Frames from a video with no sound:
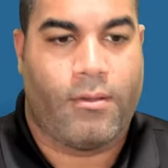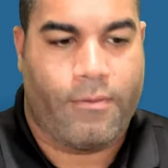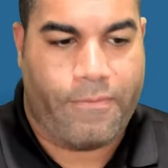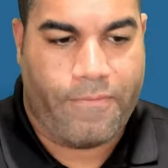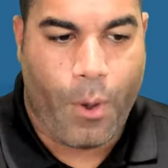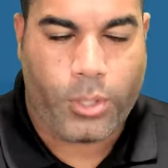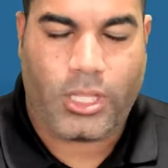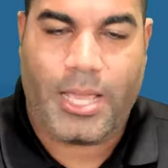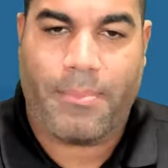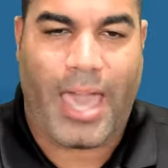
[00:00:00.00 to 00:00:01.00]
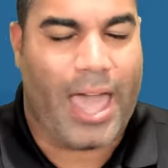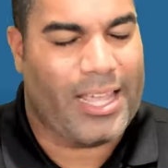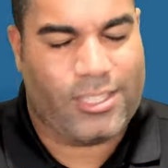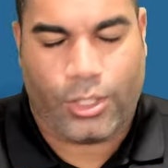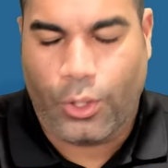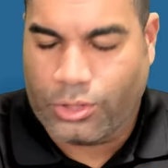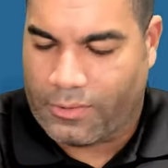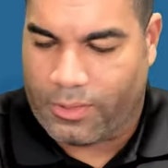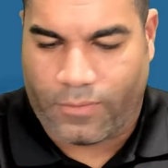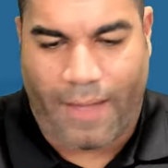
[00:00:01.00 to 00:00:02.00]
Focus on the MCAT exclusively
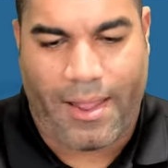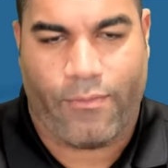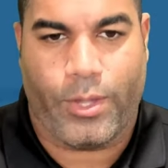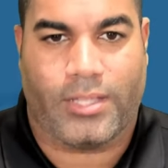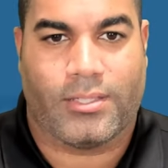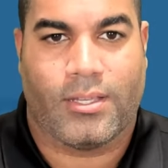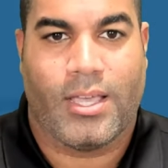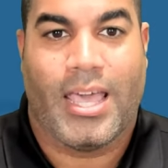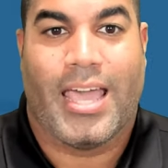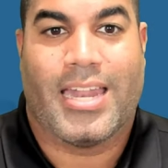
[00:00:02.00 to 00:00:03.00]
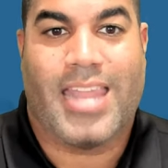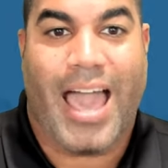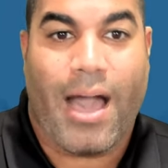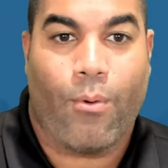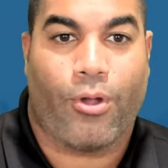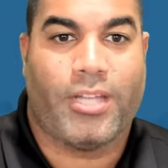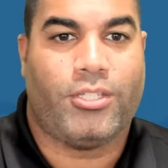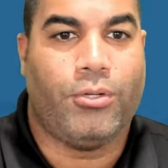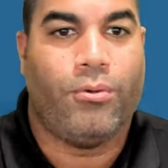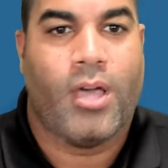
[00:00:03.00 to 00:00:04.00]
for those 5.5 weeks. Now we're
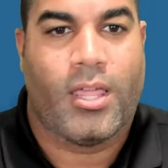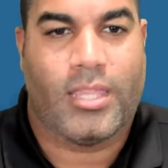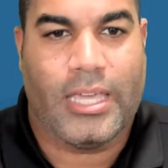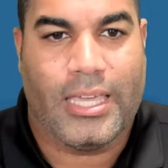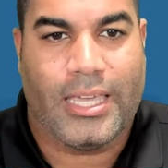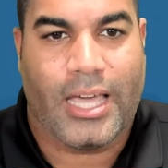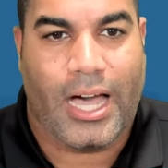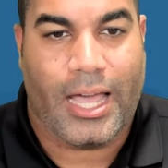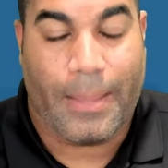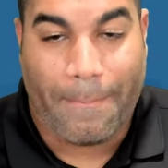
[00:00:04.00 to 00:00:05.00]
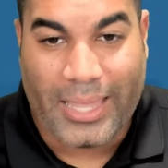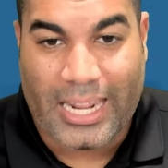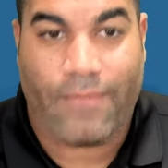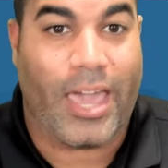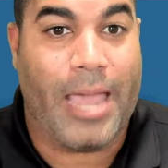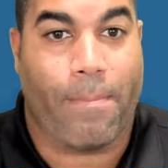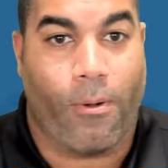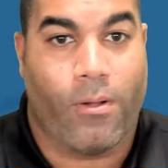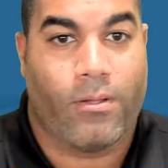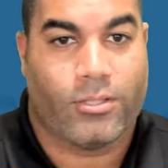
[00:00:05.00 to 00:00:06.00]
into the beginning of
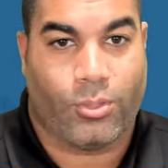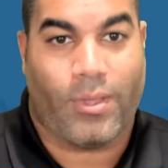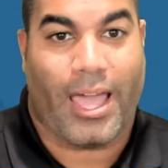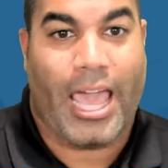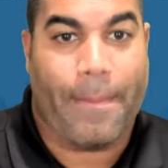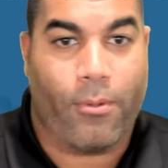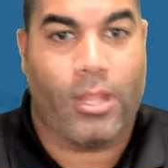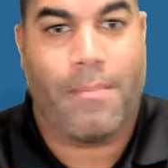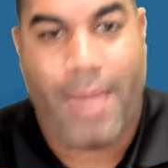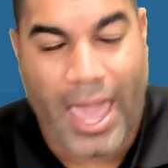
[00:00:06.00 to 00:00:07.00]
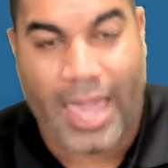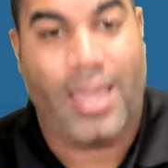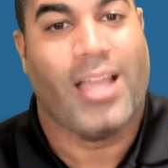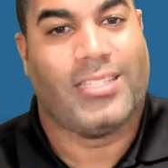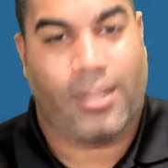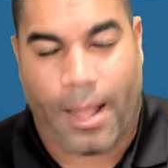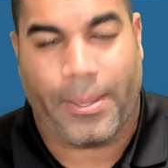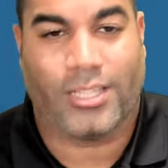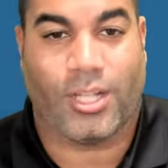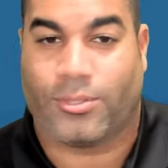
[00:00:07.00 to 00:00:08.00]
April. So we got April and May to get our
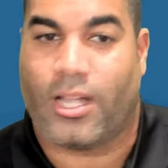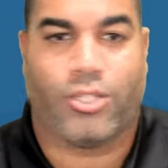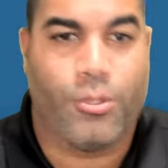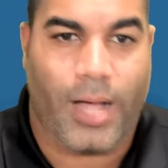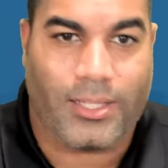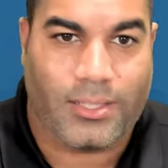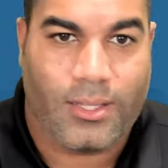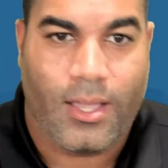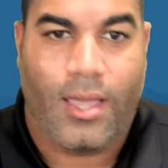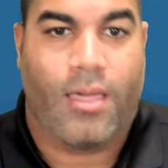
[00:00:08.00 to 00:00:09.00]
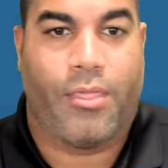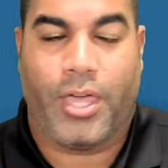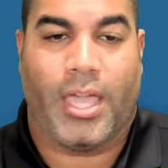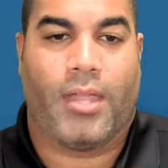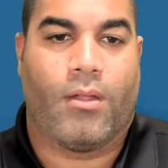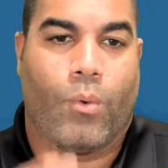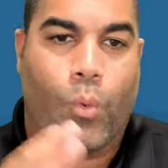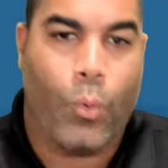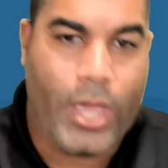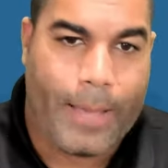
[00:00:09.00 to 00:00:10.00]
application. So we still got 2 months. Then
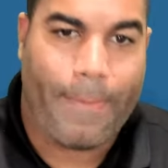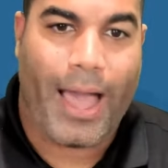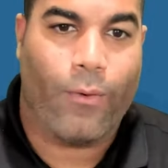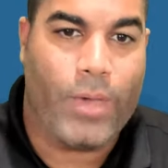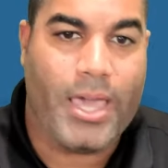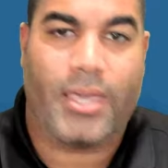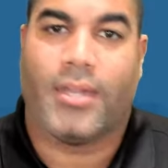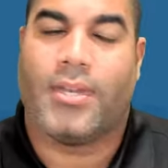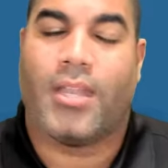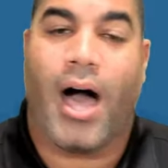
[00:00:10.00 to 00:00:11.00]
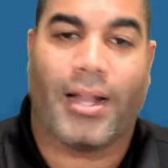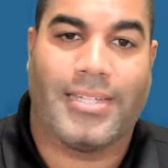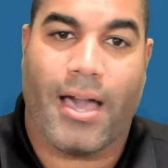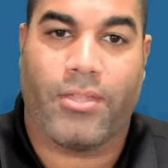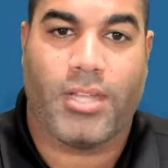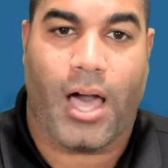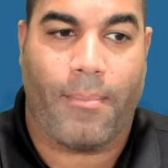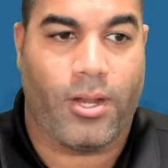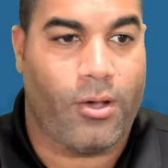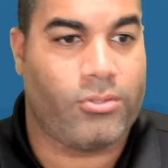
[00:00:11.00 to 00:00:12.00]
week by week, knock down the
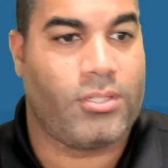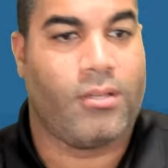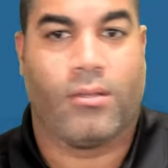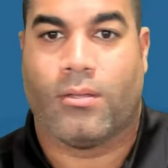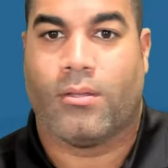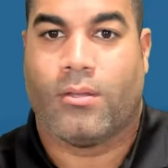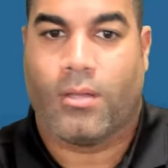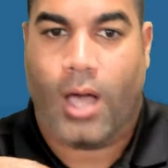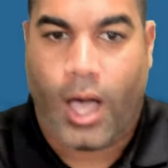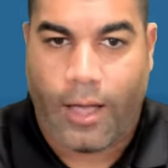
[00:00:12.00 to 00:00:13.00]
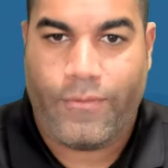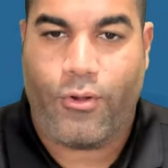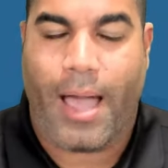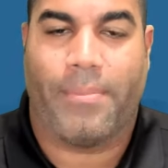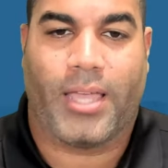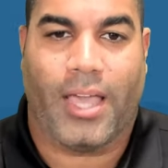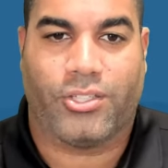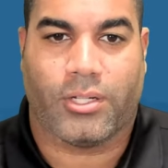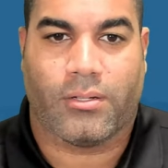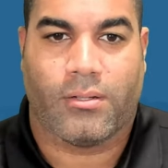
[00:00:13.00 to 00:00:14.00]
dominoes of your
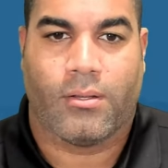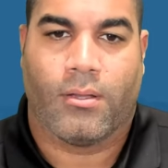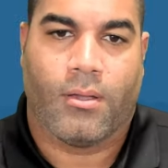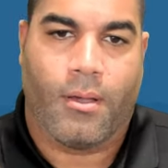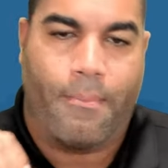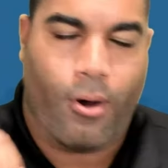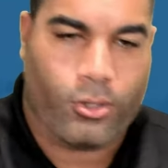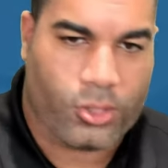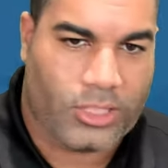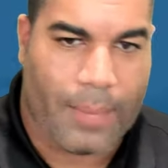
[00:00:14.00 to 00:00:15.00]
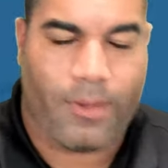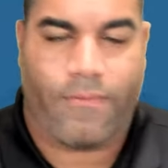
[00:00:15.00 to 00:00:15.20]
application. Personal statement